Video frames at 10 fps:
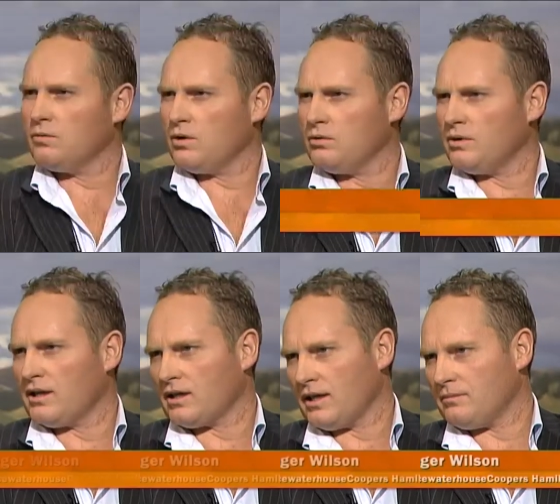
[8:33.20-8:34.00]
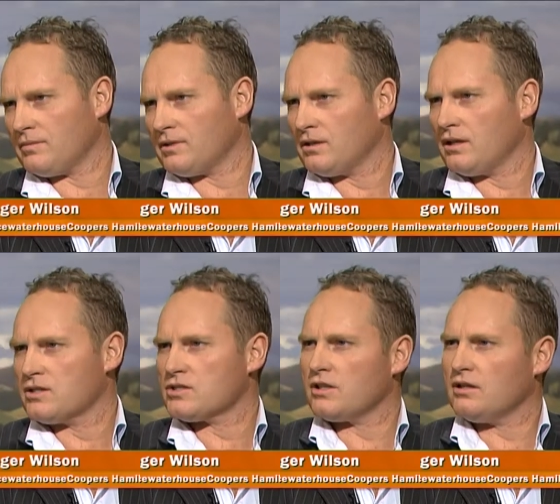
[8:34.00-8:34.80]
wool, and lamb.
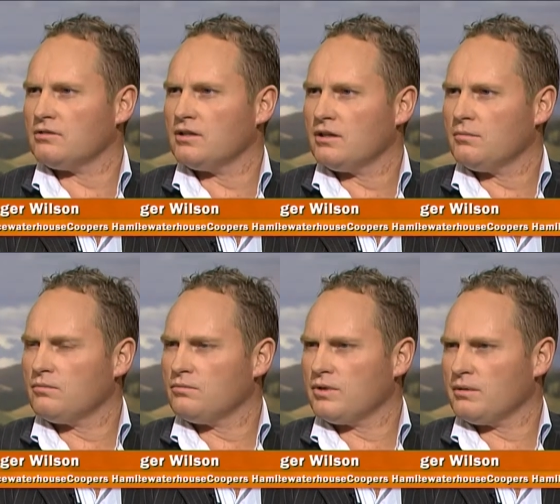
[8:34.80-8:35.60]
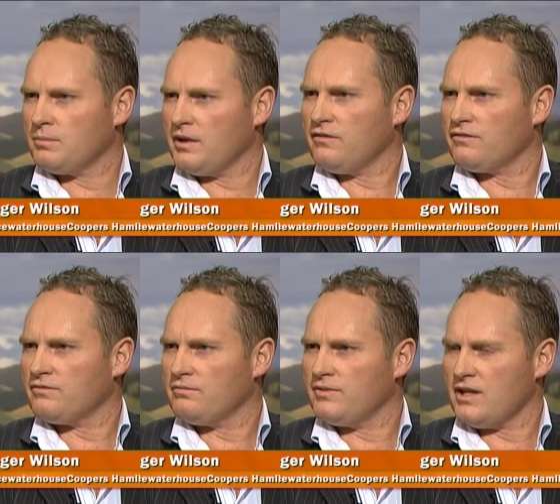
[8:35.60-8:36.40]
So
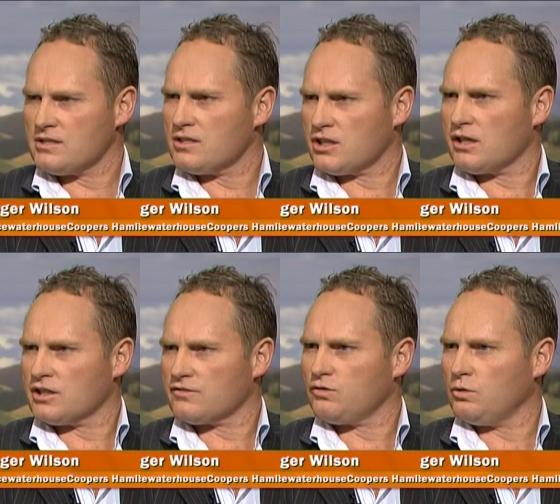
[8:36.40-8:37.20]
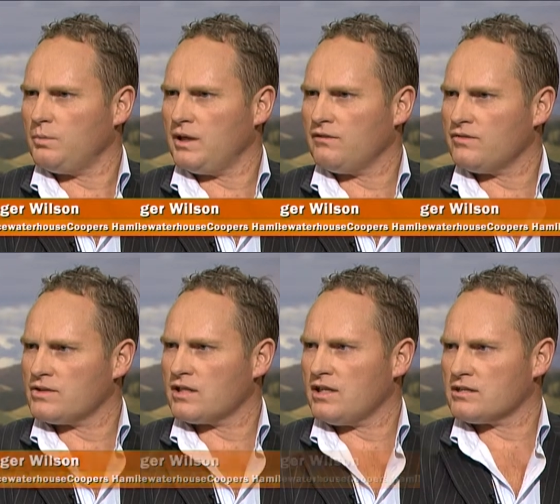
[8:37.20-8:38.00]
beef, that's the challenge for beef,
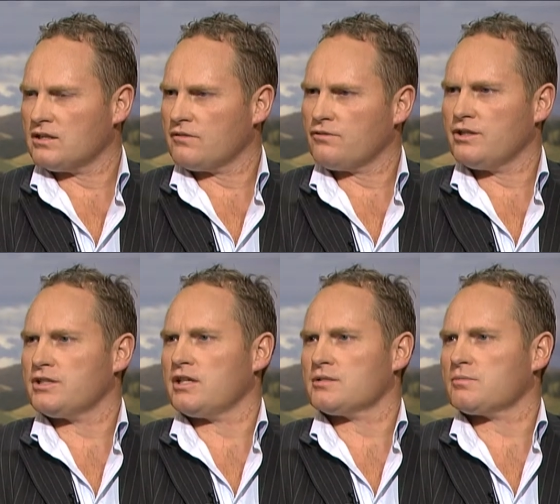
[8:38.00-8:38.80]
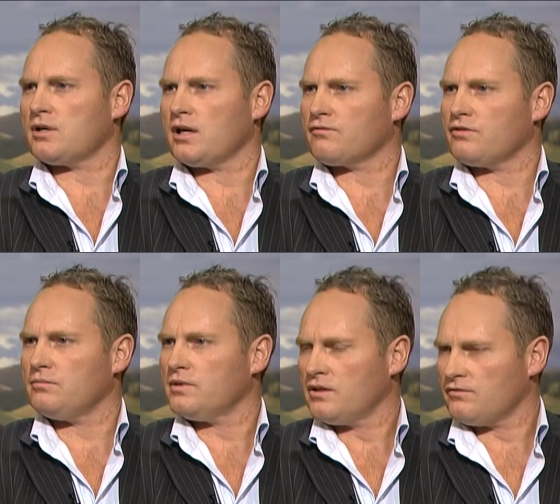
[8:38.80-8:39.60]
is it has to differentiate its product
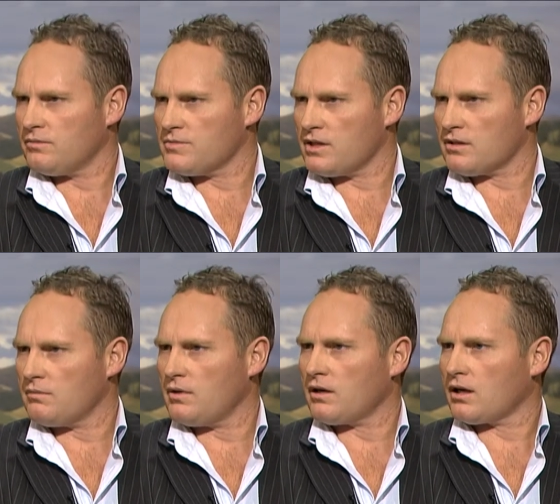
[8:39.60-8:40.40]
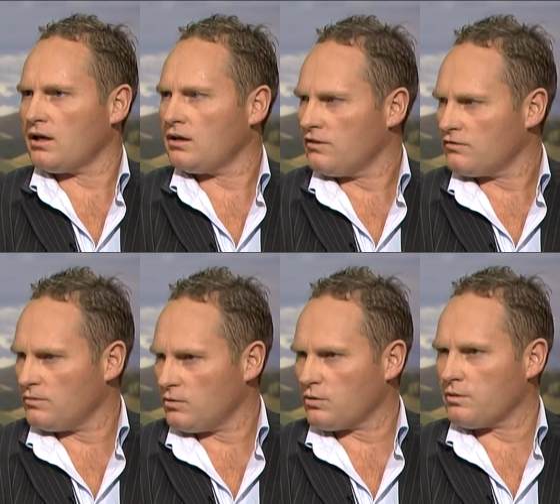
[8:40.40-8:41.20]
from, from South America,
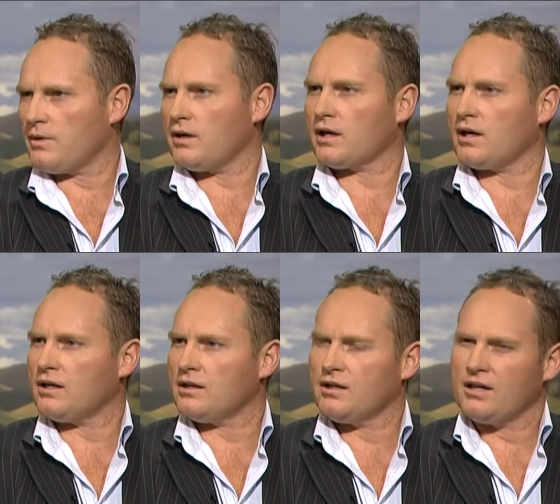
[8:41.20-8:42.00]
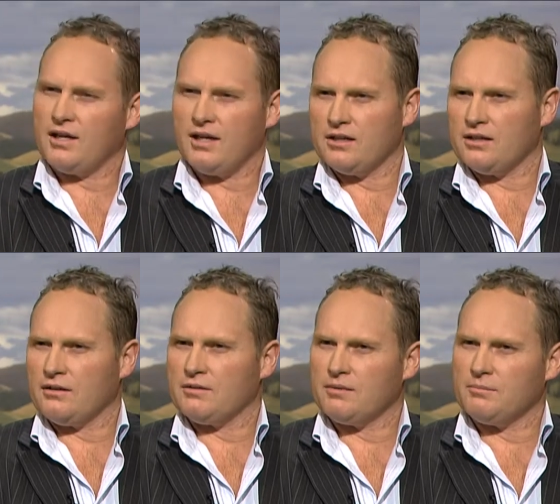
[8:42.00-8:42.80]
from North America. And,
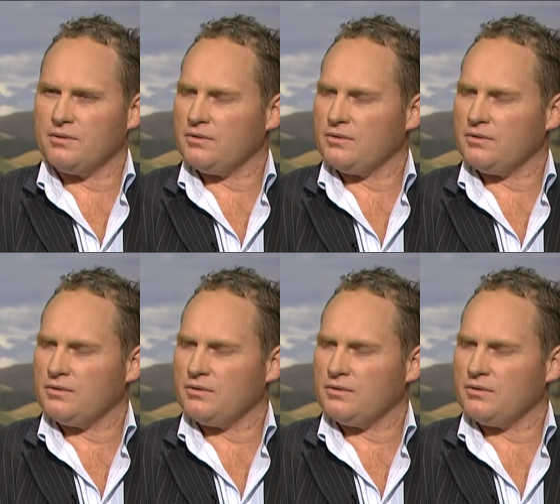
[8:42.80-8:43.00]
uh, it's got to